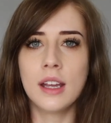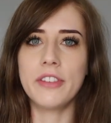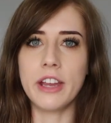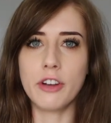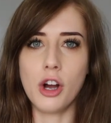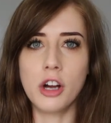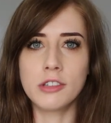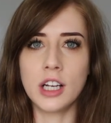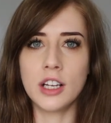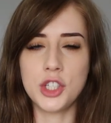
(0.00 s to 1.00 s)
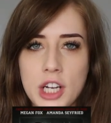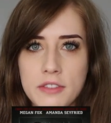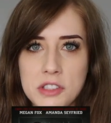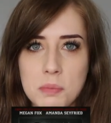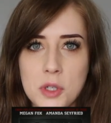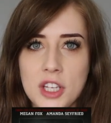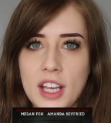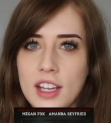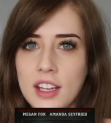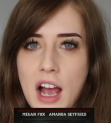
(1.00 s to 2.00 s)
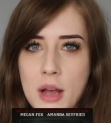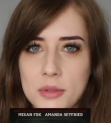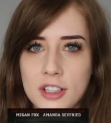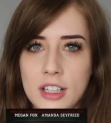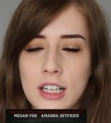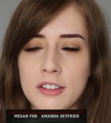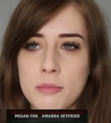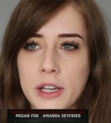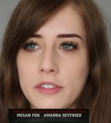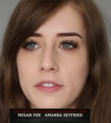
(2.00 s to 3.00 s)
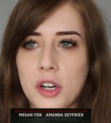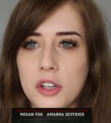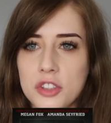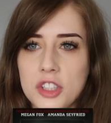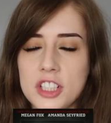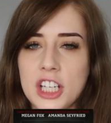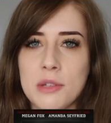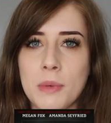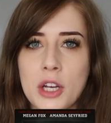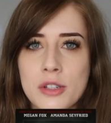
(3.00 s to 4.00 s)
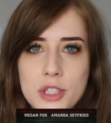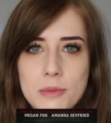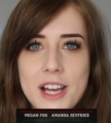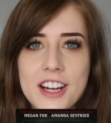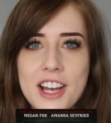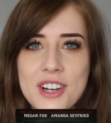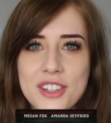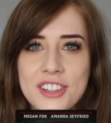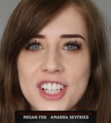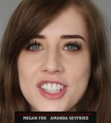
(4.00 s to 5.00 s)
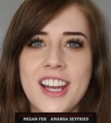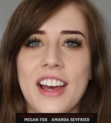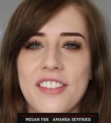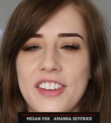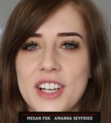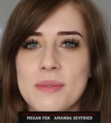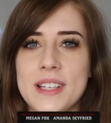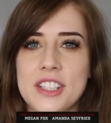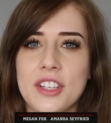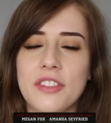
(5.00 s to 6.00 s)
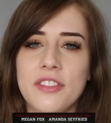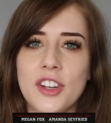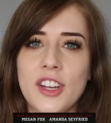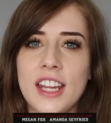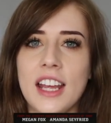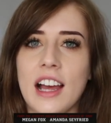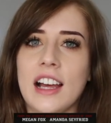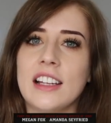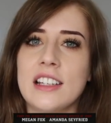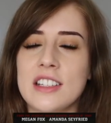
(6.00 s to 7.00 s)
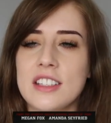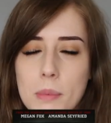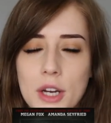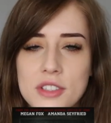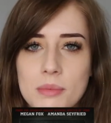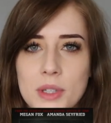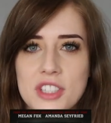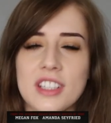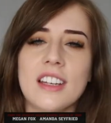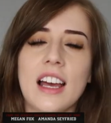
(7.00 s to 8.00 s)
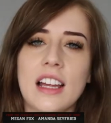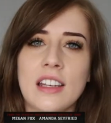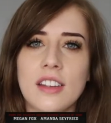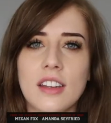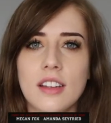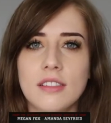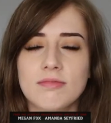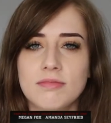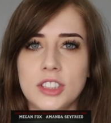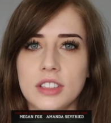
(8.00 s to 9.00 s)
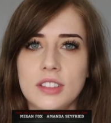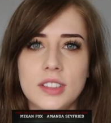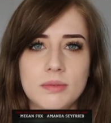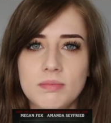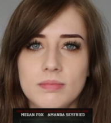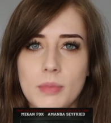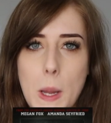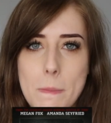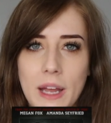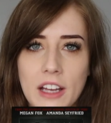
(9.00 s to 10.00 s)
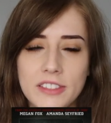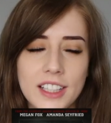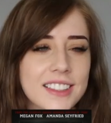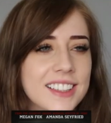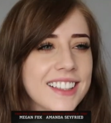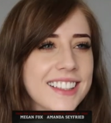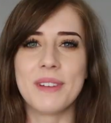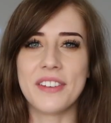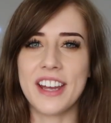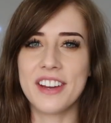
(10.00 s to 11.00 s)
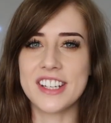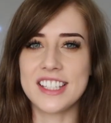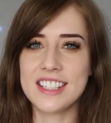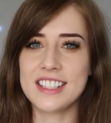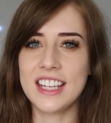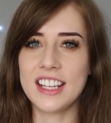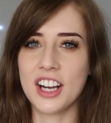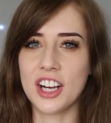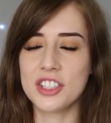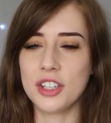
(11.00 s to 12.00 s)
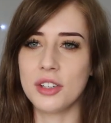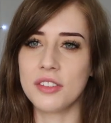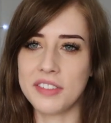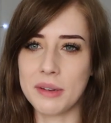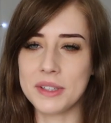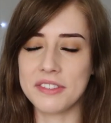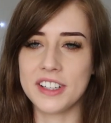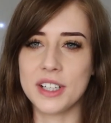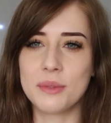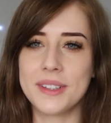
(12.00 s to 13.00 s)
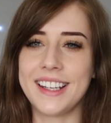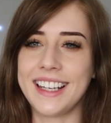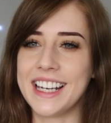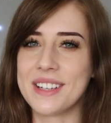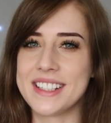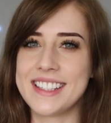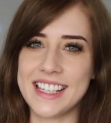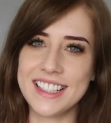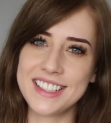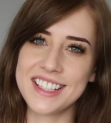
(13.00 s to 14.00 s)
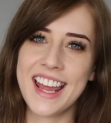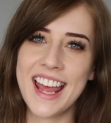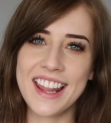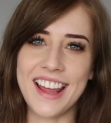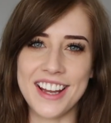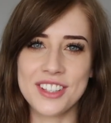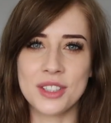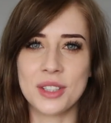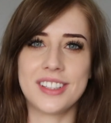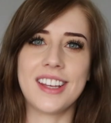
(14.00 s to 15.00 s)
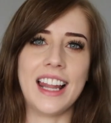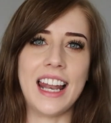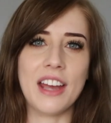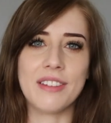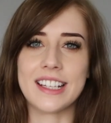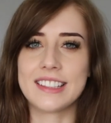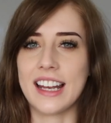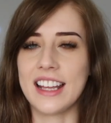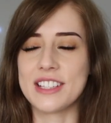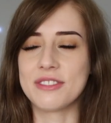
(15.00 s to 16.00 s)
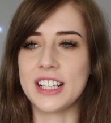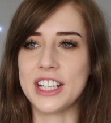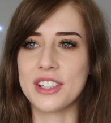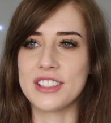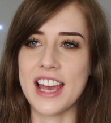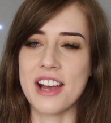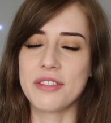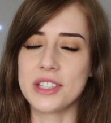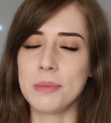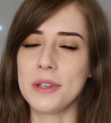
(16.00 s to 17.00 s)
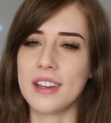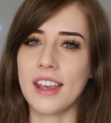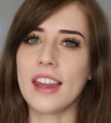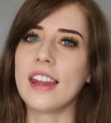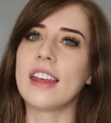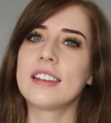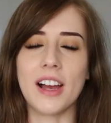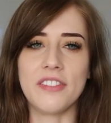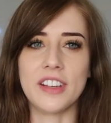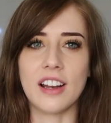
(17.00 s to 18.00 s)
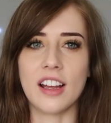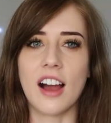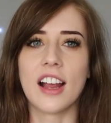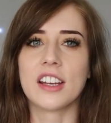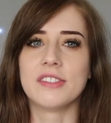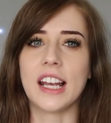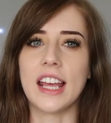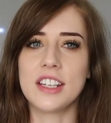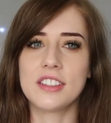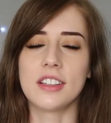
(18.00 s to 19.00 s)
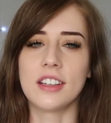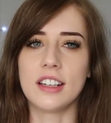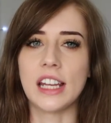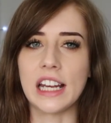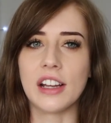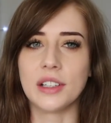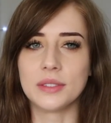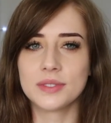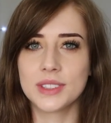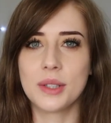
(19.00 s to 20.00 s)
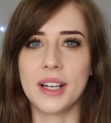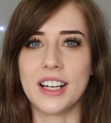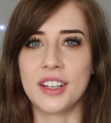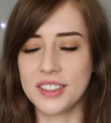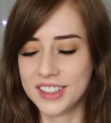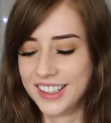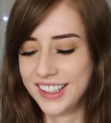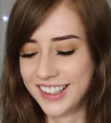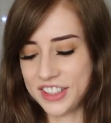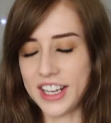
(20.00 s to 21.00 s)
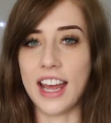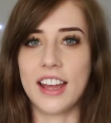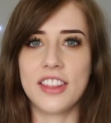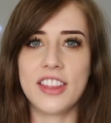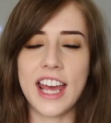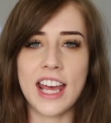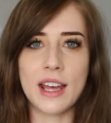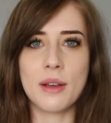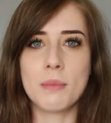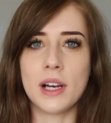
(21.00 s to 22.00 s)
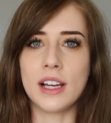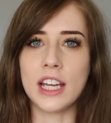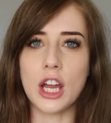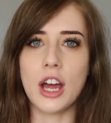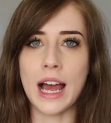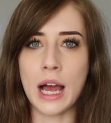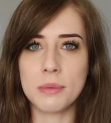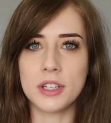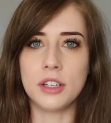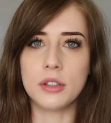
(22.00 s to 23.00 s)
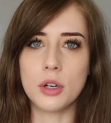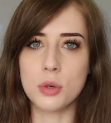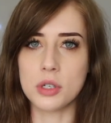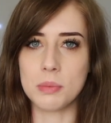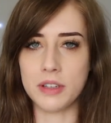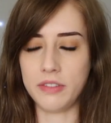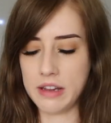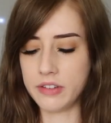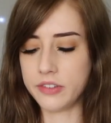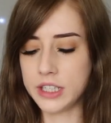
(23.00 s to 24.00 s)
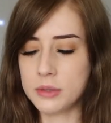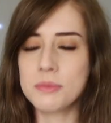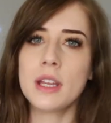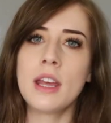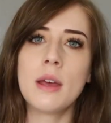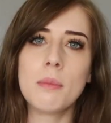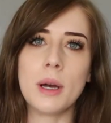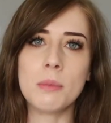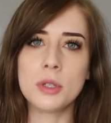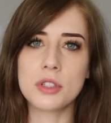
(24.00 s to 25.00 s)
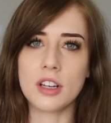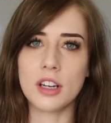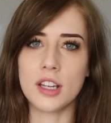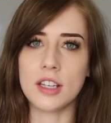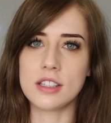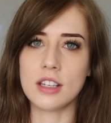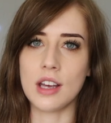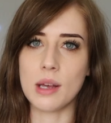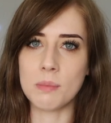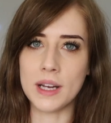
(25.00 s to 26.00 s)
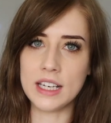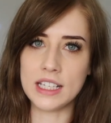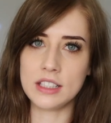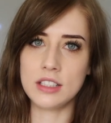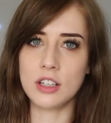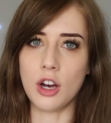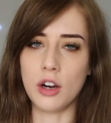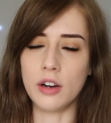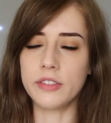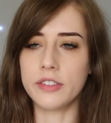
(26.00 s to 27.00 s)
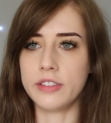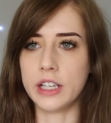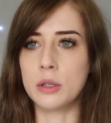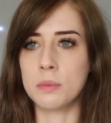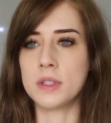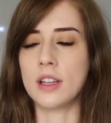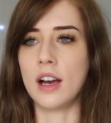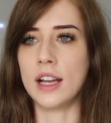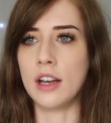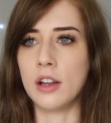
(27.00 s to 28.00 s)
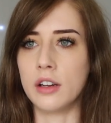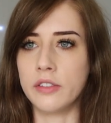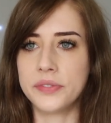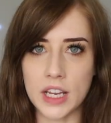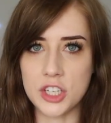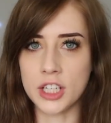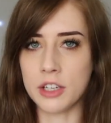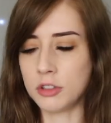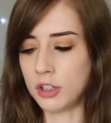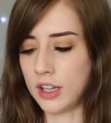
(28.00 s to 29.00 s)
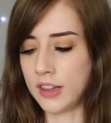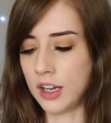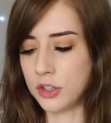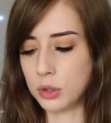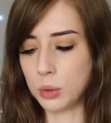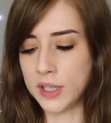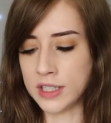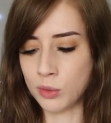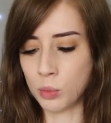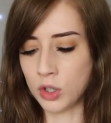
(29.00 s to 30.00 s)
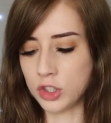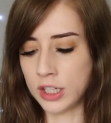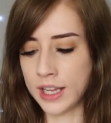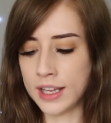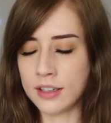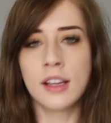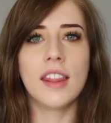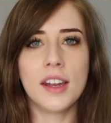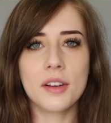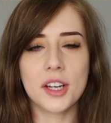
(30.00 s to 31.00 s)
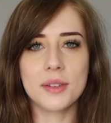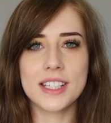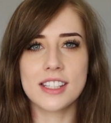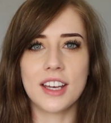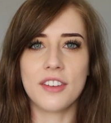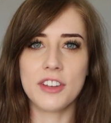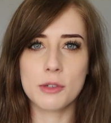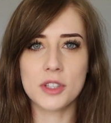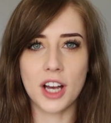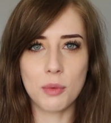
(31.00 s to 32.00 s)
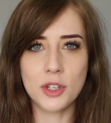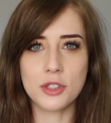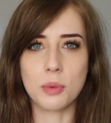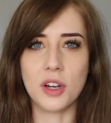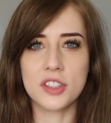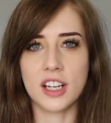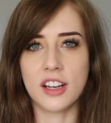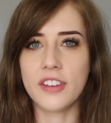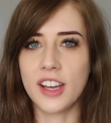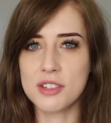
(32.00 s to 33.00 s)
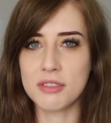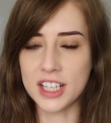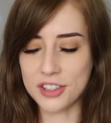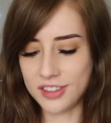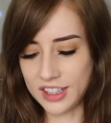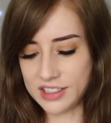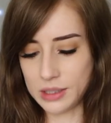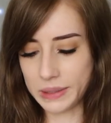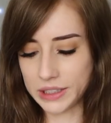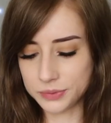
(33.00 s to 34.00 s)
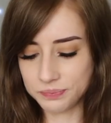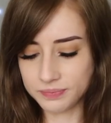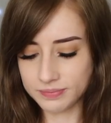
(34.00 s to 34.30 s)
Favourite horror, Jennifer's Body. Absolutely love Megan Fox, she is my ultimate girl crush. That film is so funny and postmodern and just perfect. My favourite Disney cartoon family film, Lilo and Stitch. That is also hilarious and it has really good Elvis music in it. I feel like I can relate to Lilo quite a lot. So yeah, they're my absolute ultimate favourite films, but I'm also going to insert my list of films that I love in general and that I'd always watch again. And then I'm going to insert films that I want to watch and I've heard really good things about.